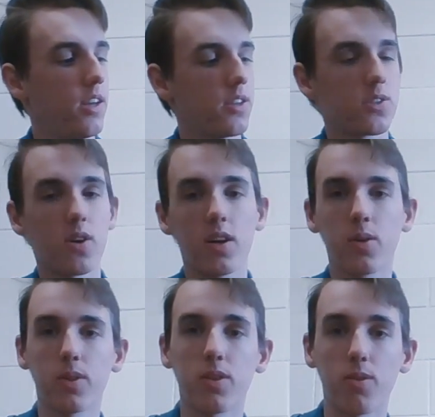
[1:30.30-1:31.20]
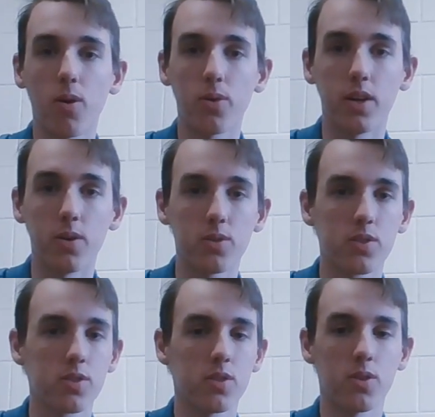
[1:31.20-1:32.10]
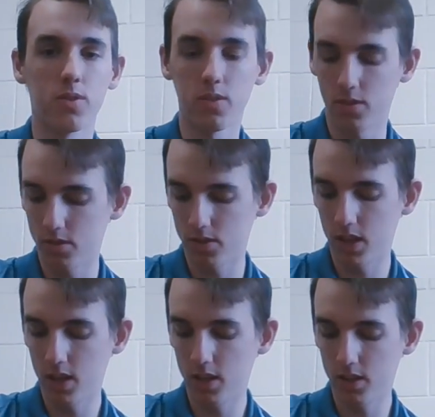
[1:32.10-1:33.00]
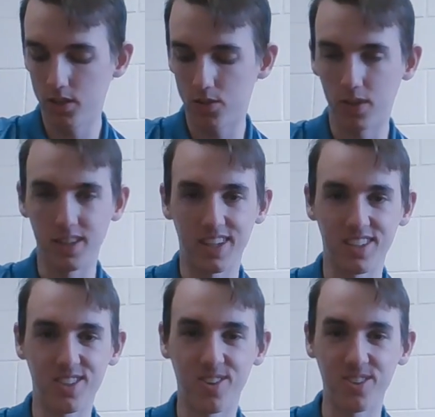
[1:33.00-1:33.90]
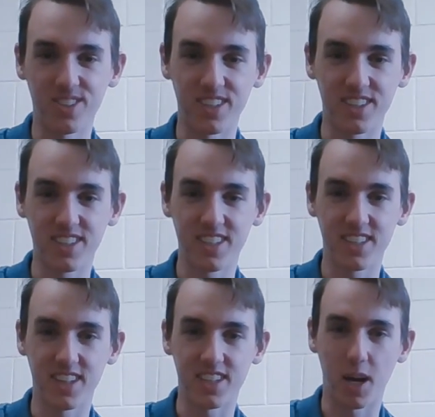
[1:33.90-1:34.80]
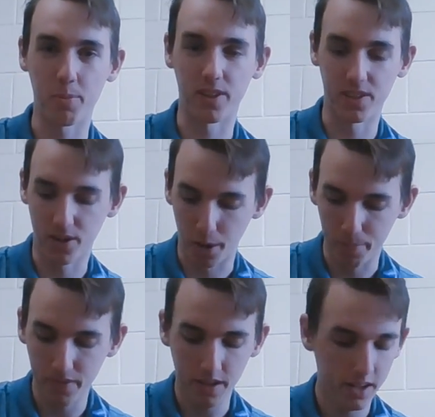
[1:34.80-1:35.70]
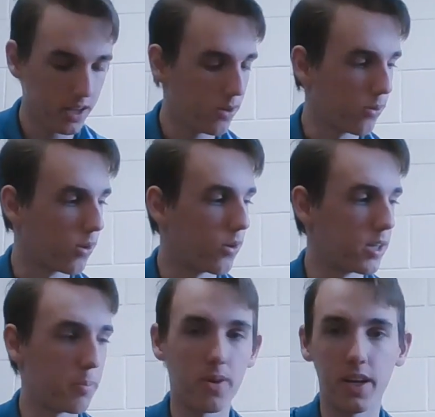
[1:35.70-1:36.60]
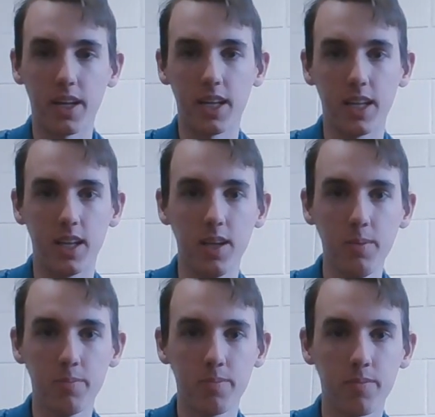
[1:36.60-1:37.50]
Starting with the lower notes, the string that is closest to the top of the guitar, we're going to play an E,